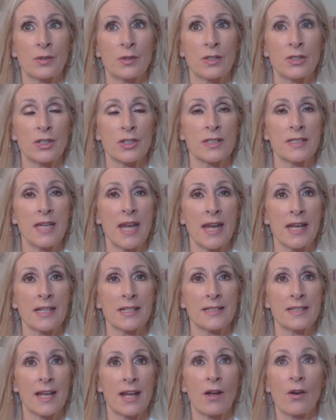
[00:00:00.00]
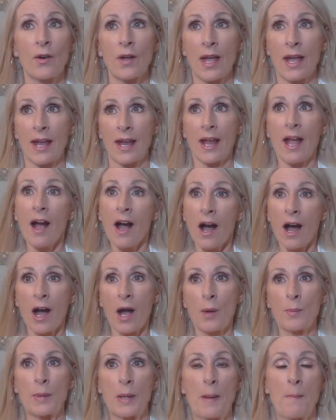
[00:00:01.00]
you can just take and say, "Okay,
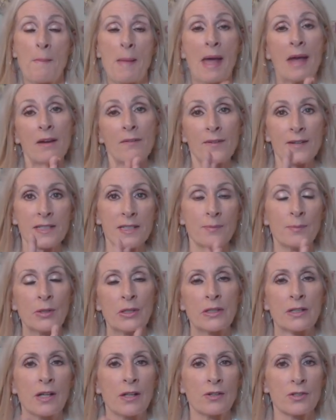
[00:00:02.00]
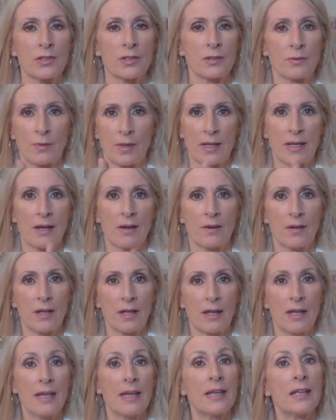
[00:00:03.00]
I'm going to manifest a million dollars right now."
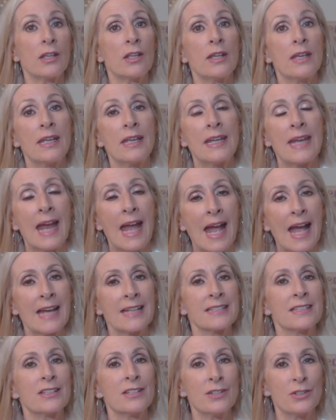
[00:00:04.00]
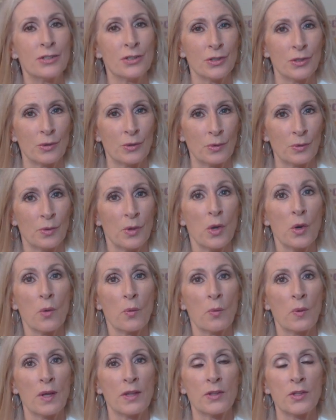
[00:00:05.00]
It has to do
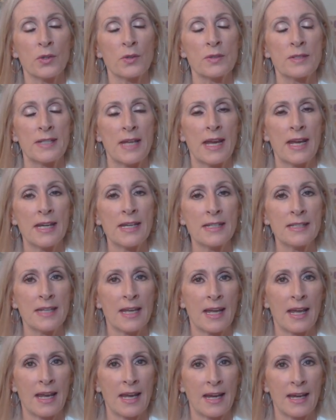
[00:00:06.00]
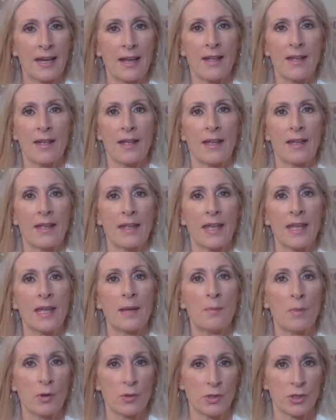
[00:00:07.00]
with your day to -day
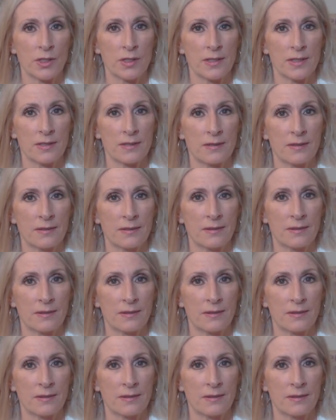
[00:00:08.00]
emotions